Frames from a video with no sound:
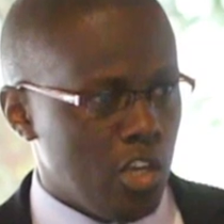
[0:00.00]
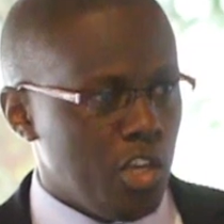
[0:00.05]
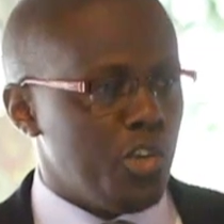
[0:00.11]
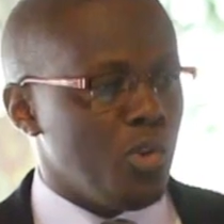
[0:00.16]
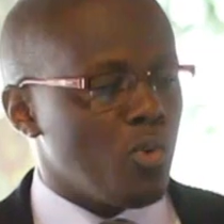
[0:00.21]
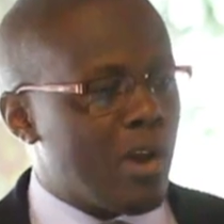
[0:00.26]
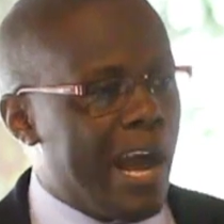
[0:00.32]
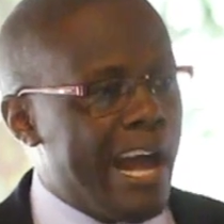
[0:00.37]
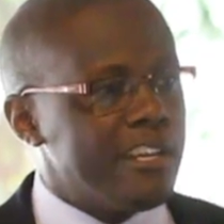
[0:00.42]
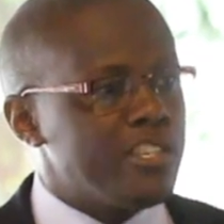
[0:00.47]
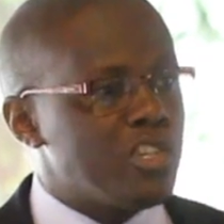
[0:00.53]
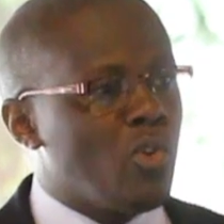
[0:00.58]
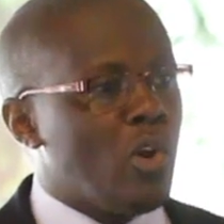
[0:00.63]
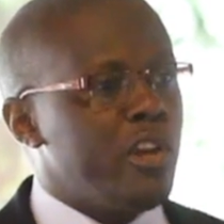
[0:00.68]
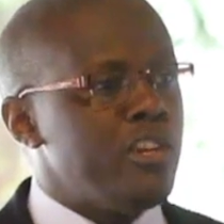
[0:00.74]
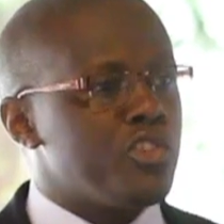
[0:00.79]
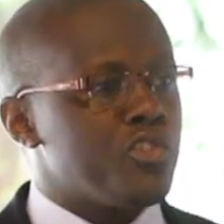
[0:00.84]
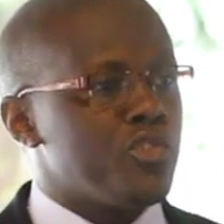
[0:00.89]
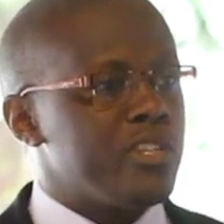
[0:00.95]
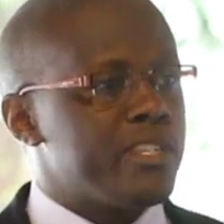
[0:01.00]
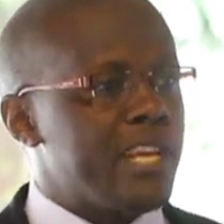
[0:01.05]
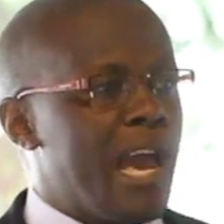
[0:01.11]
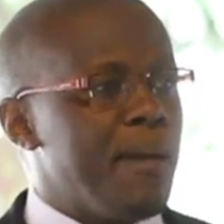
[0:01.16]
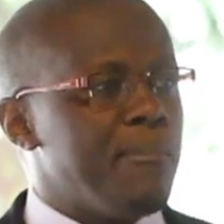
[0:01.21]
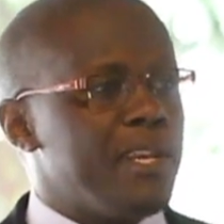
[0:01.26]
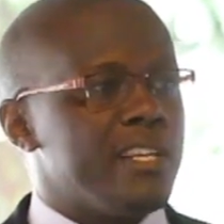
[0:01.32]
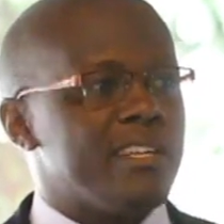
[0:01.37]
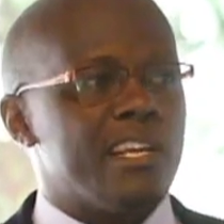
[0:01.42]
You can't go into
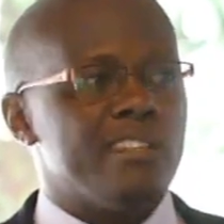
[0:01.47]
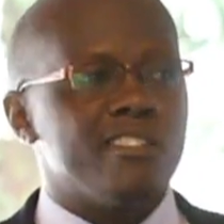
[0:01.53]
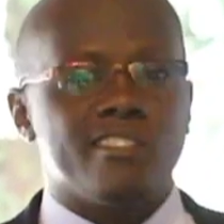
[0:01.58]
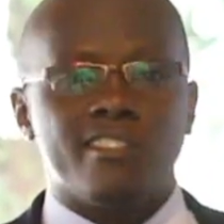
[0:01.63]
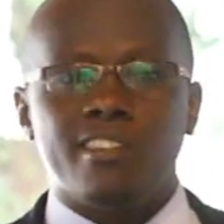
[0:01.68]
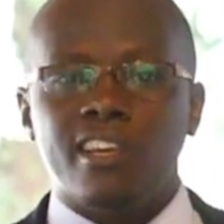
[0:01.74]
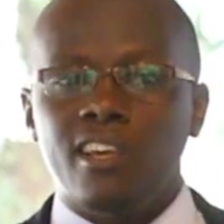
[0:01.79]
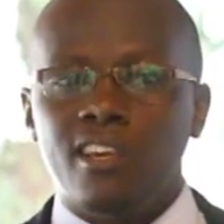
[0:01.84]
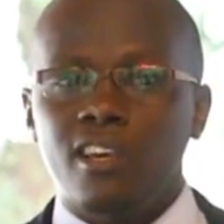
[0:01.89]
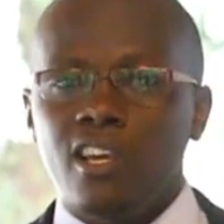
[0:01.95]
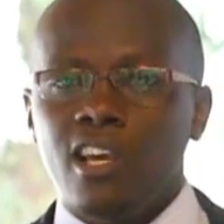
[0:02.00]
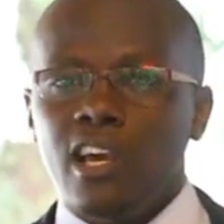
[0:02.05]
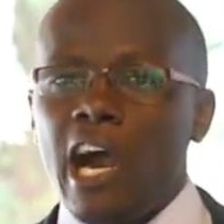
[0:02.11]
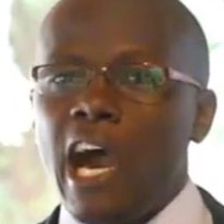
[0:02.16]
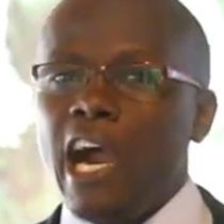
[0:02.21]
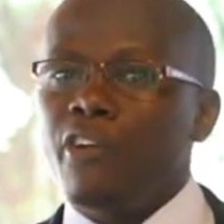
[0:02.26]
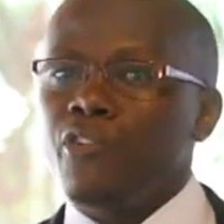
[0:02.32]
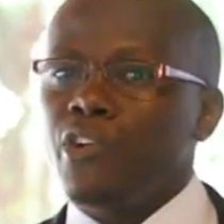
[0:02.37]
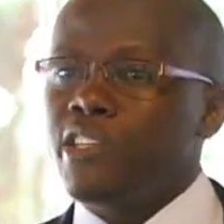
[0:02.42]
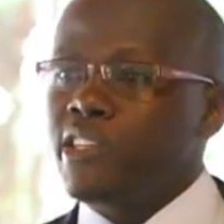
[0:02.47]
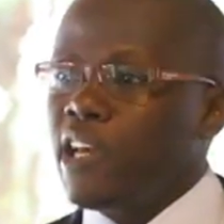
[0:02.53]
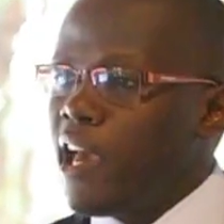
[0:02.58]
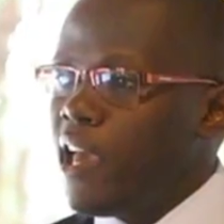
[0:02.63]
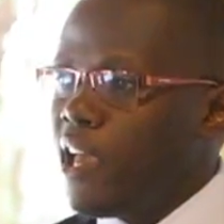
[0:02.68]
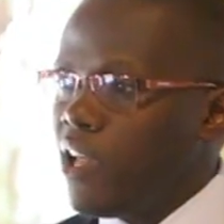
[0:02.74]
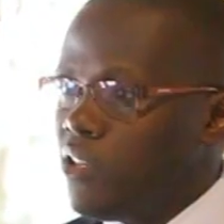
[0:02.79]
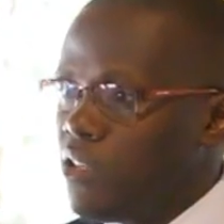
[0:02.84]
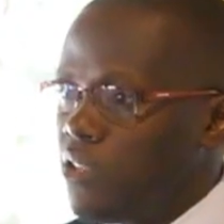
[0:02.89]
retirement and say, I
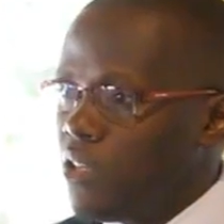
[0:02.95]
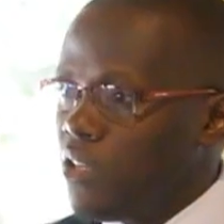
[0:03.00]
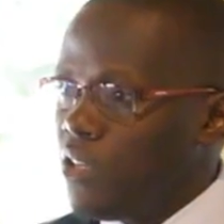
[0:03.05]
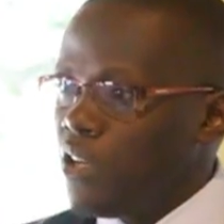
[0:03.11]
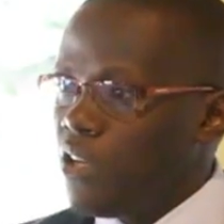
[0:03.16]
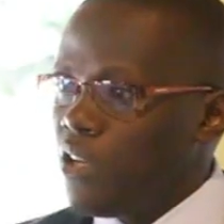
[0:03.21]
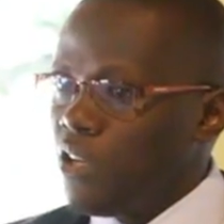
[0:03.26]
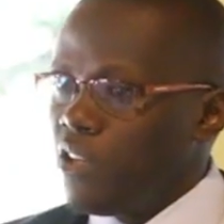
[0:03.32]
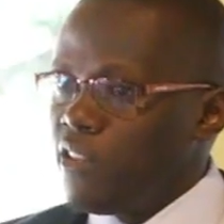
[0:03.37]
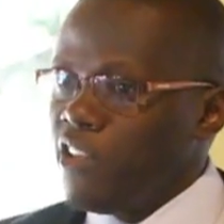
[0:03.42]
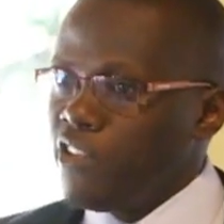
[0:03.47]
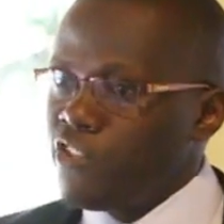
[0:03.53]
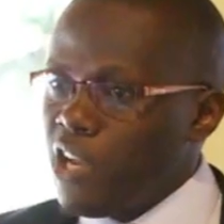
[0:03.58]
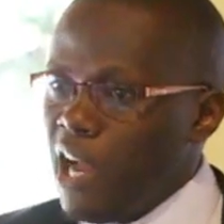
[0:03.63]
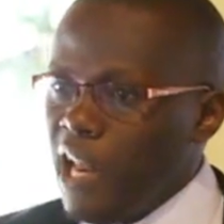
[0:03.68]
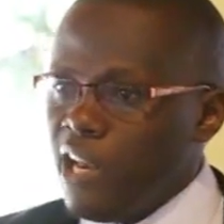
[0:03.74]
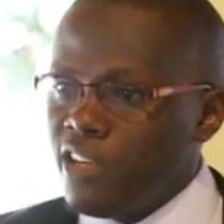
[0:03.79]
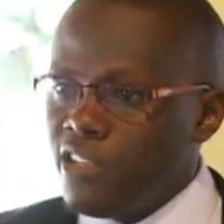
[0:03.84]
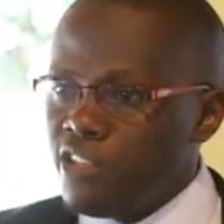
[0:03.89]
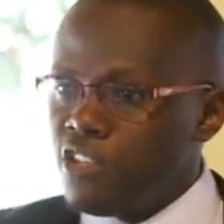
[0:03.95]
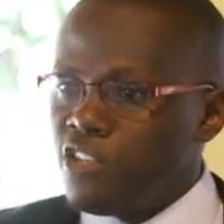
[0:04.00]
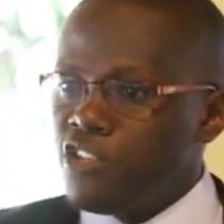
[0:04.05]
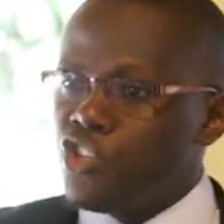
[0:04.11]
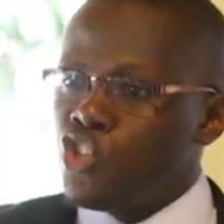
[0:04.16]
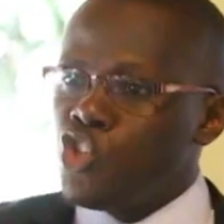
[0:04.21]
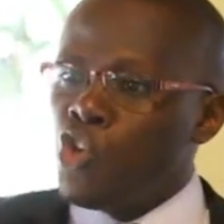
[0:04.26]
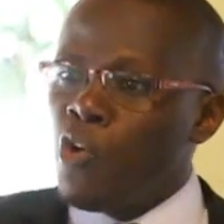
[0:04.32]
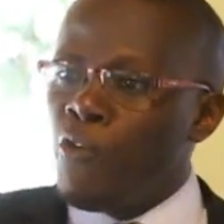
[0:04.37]
retired. The challenge
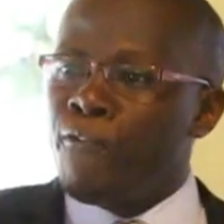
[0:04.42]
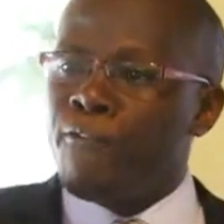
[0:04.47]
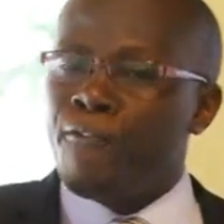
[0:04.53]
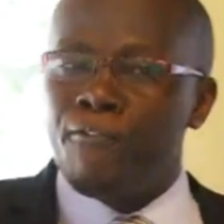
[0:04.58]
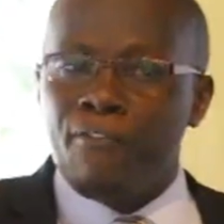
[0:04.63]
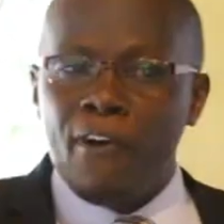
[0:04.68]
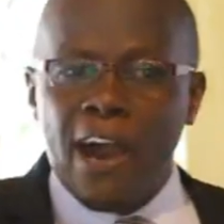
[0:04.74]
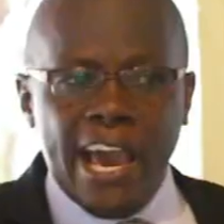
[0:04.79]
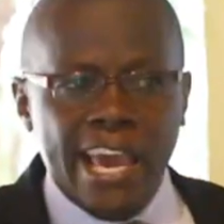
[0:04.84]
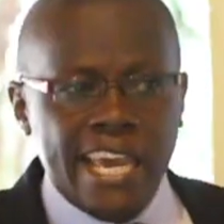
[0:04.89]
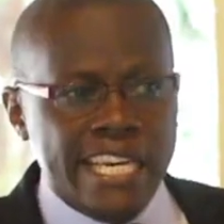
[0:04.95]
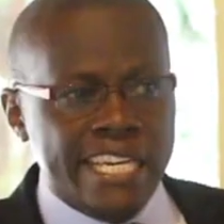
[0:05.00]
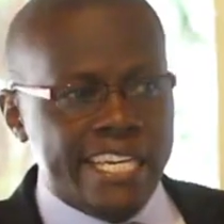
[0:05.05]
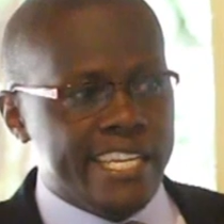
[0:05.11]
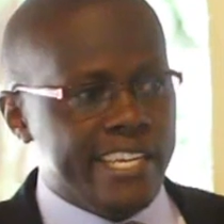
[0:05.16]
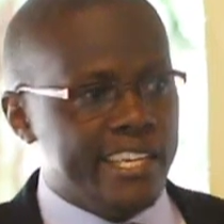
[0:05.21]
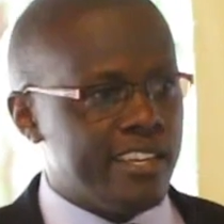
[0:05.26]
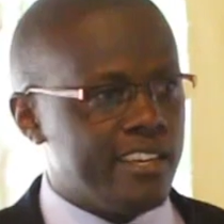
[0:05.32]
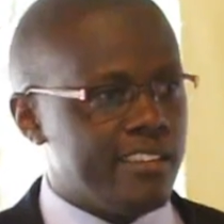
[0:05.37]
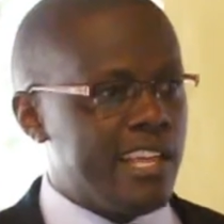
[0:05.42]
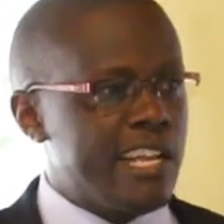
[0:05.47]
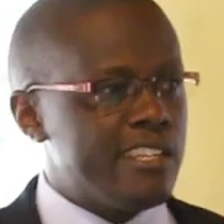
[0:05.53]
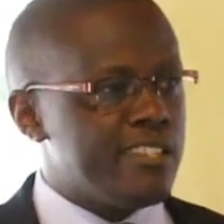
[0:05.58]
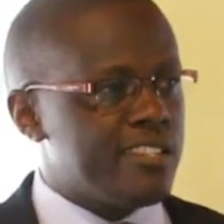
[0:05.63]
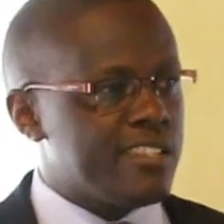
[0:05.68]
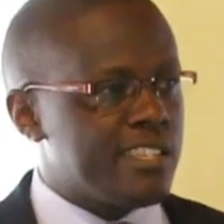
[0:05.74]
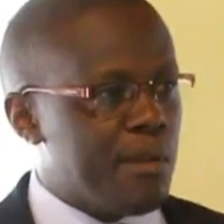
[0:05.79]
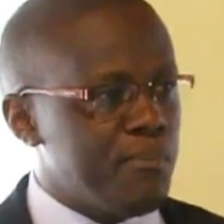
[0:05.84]
is you finding that
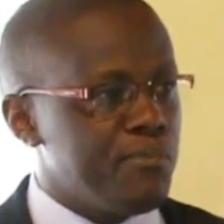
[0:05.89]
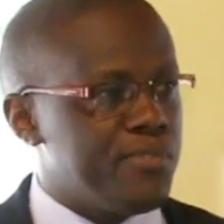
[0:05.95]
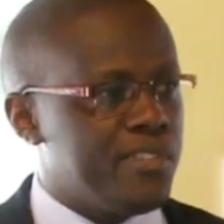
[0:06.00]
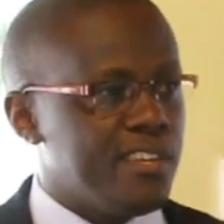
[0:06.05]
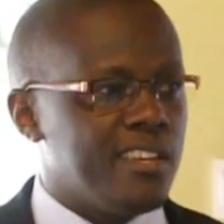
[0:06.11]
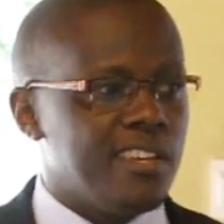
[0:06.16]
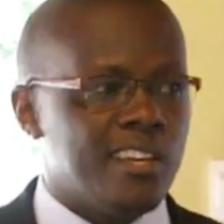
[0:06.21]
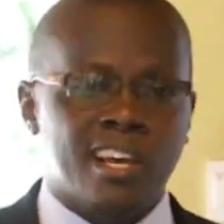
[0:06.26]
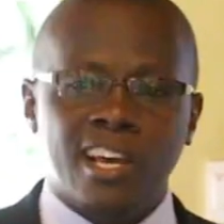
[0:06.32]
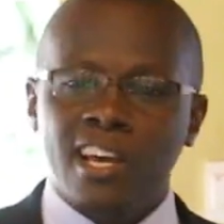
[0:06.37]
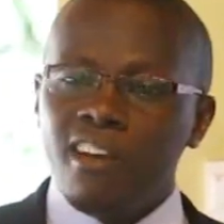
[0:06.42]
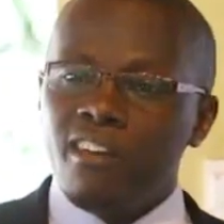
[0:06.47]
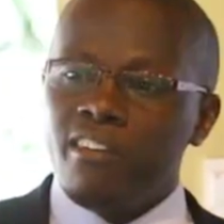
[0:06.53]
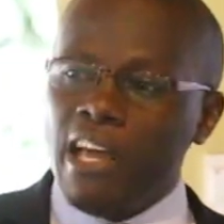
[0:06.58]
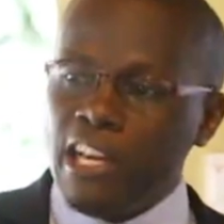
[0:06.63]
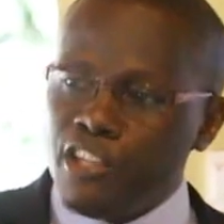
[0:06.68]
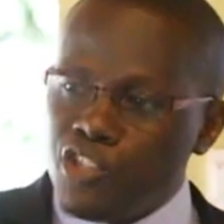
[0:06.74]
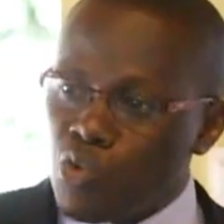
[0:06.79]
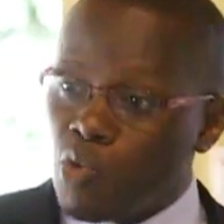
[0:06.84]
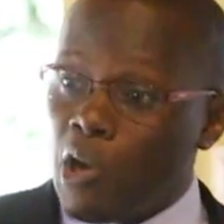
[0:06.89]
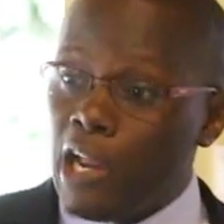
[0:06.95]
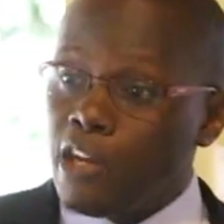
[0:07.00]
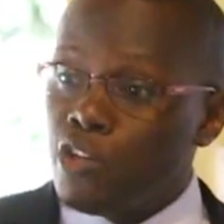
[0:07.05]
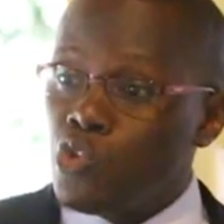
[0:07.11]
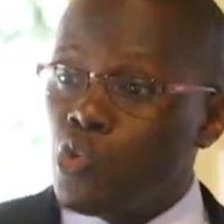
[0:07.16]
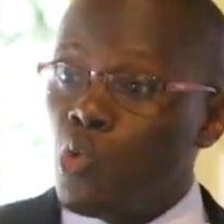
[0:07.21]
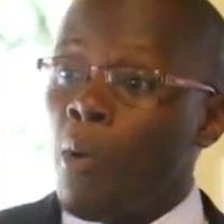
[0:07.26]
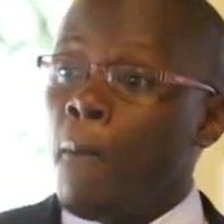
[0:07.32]
something that you
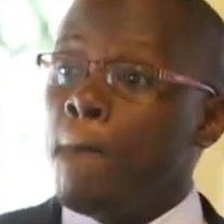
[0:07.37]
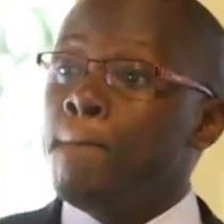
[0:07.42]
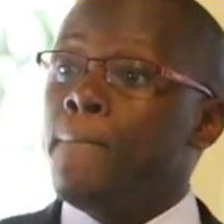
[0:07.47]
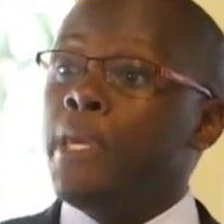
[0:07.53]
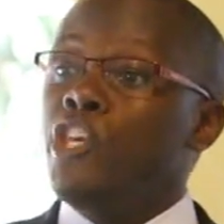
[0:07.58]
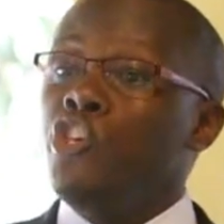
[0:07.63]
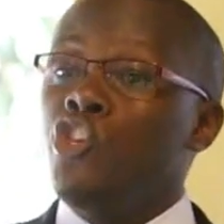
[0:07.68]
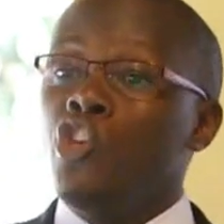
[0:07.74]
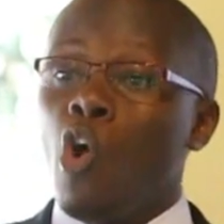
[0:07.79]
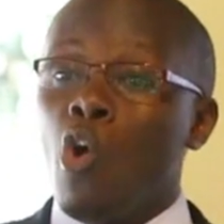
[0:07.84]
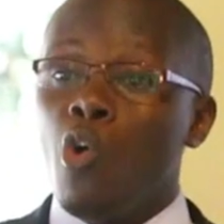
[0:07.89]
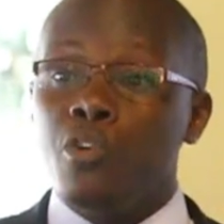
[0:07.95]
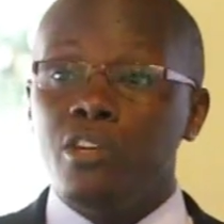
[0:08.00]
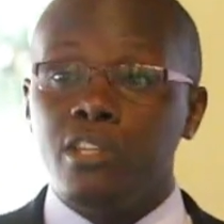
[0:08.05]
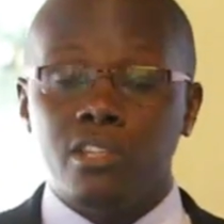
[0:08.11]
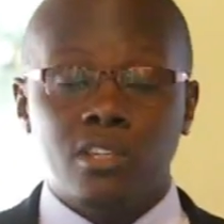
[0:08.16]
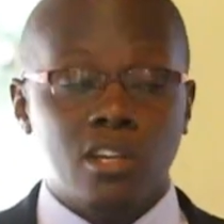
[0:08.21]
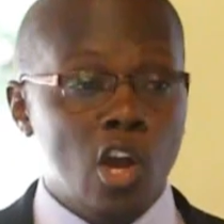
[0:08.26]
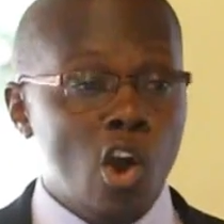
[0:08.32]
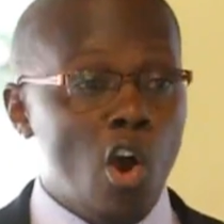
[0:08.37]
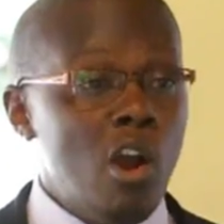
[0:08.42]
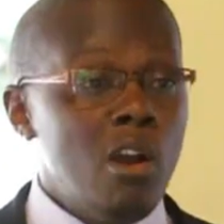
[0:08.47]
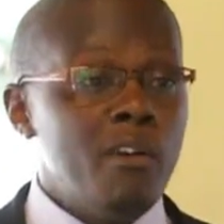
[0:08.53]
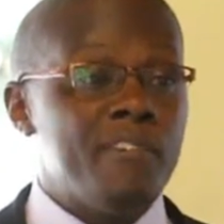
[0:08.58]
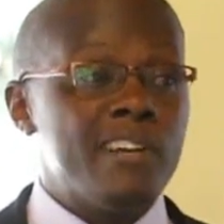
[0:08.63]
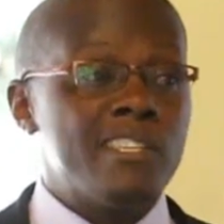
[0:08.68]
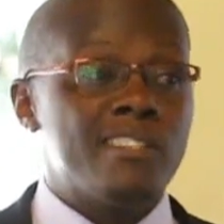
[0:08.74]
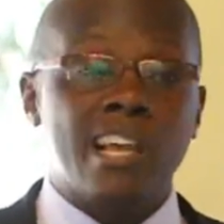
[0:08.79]
can do beyond. All
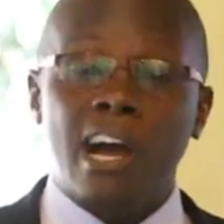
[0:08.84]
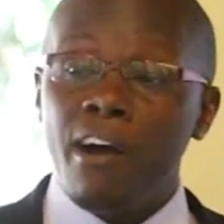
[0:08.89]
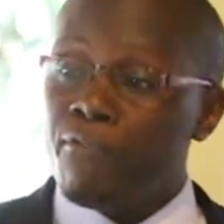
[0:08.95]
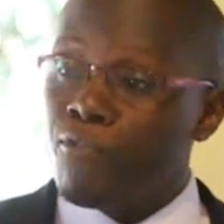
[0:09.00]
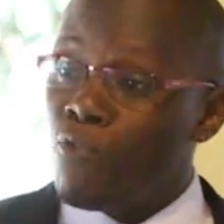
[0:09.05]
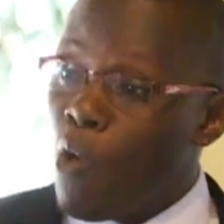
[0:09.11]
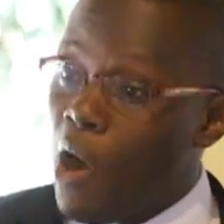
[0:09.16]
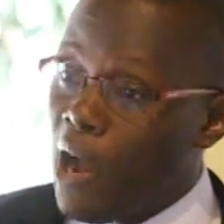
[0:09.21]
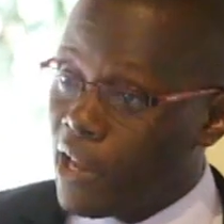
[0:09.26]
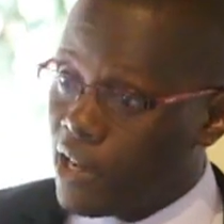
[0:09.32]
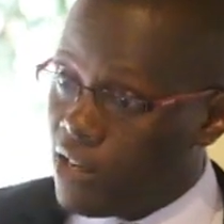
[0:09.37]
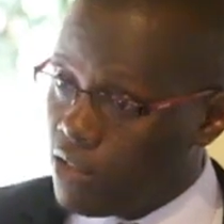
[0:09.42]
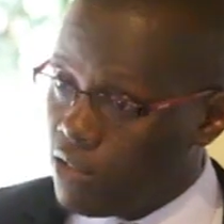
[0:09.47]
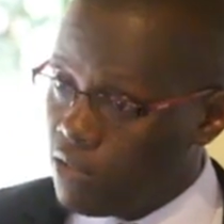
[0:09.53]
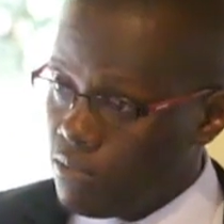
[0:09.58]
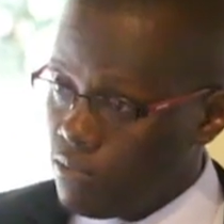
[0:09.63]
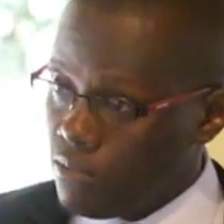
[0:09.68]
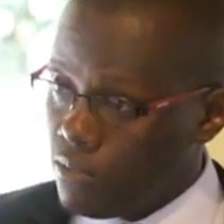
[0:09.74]
of us have work,